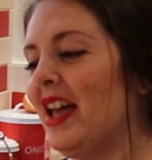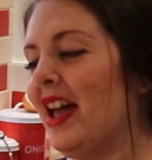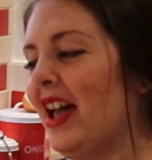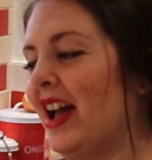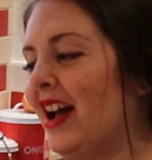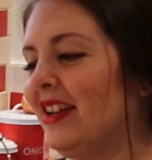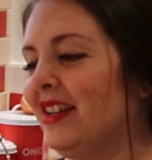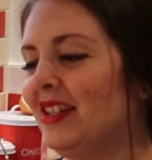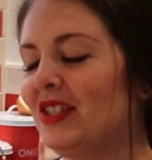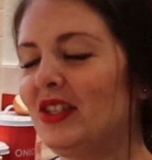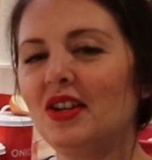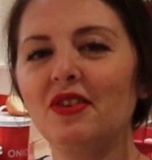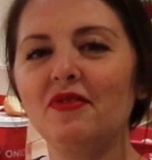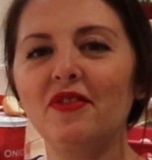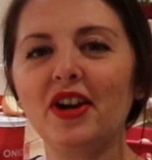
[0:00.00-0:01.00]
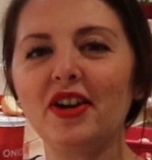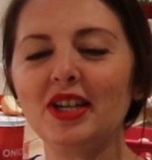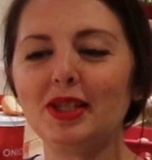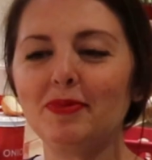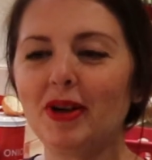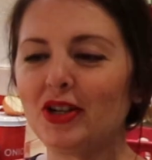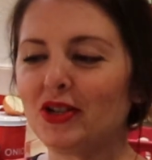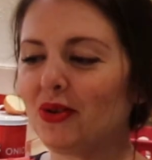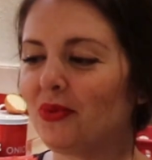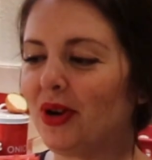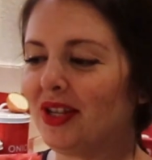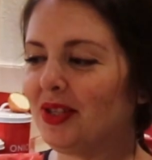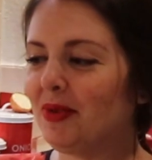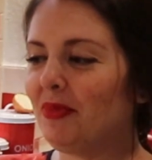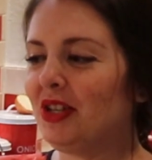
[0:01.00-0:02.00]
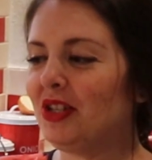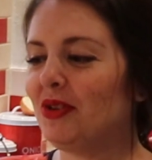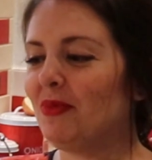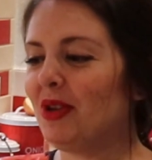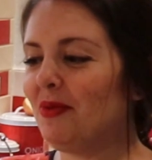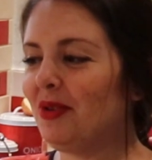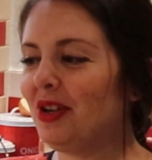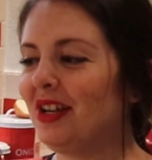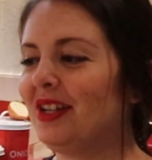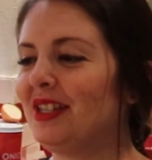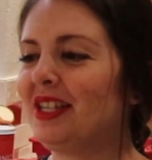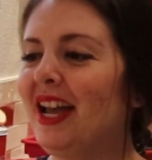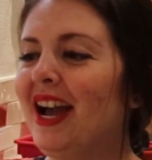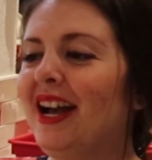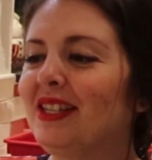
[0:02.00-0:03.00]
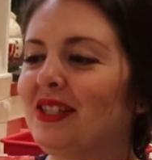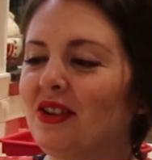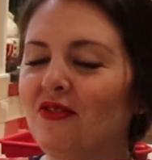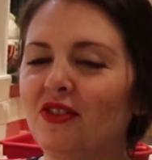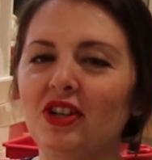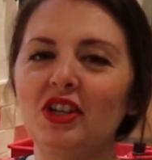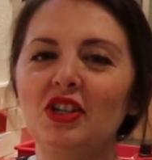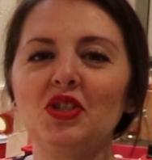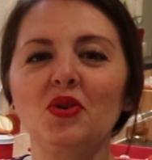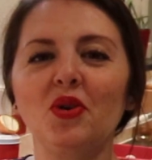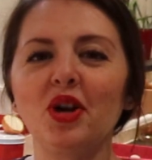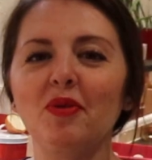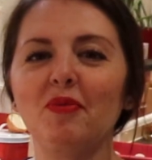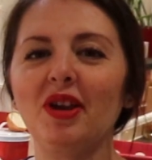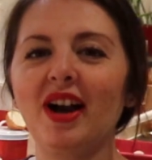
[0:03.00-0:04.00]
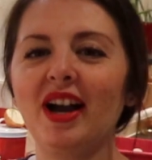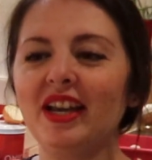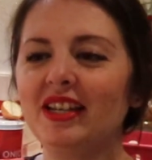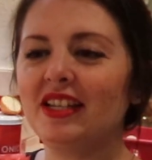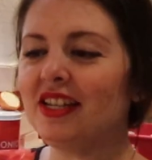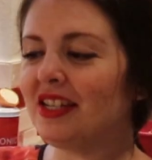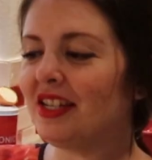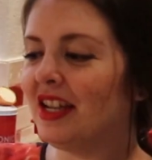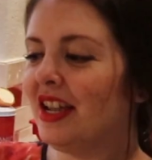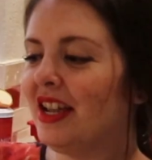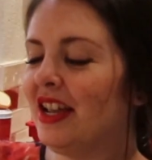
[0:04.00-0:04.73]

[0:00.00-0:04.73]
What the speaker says: And it's a very special recipe to me because it has a funny story behind it.